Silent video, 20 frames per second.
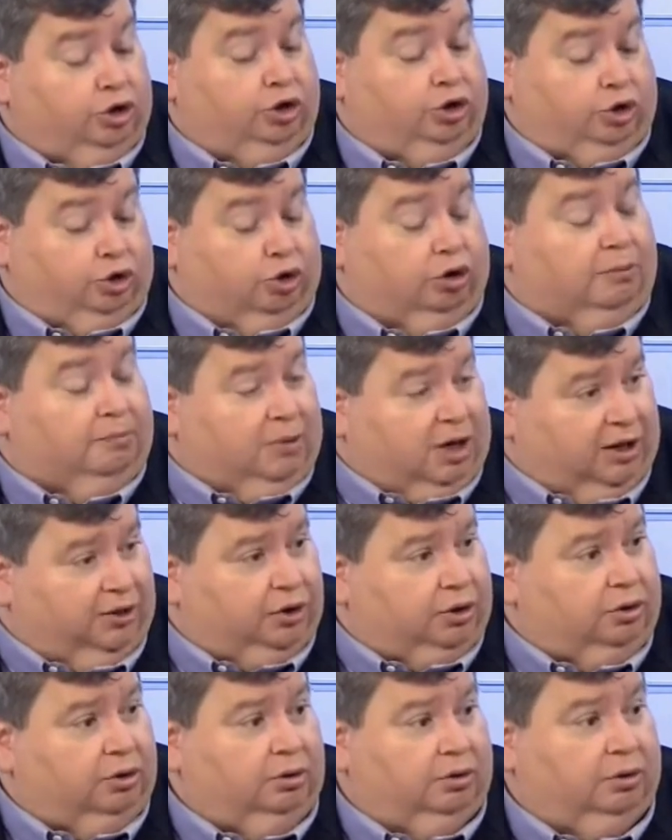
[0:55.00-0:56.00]
Your
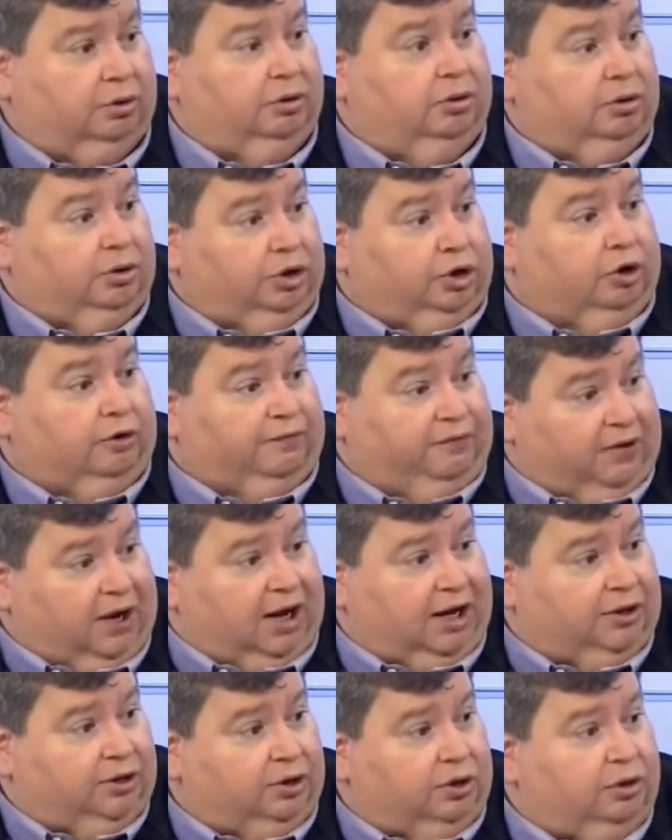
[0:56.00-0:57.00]
mother, your
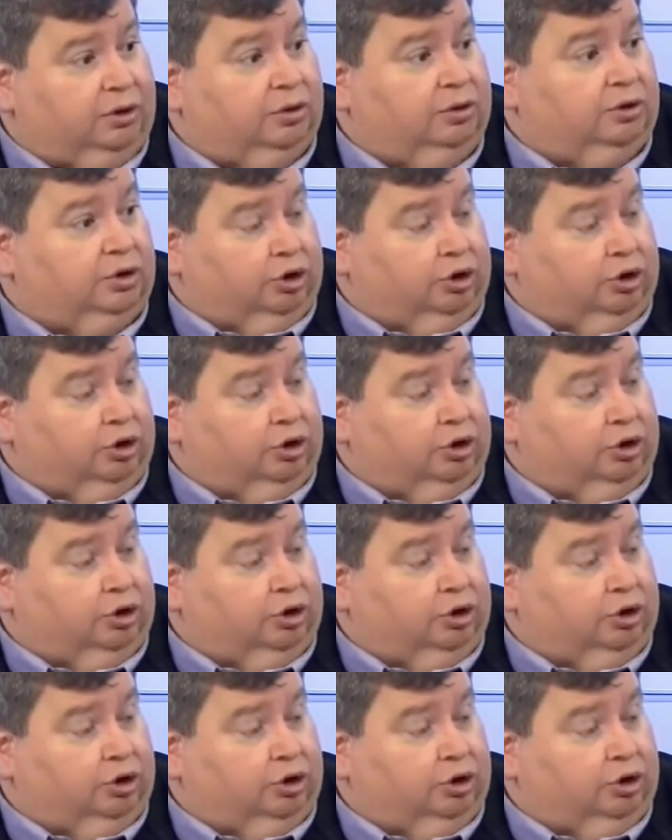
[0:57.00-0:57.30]
father,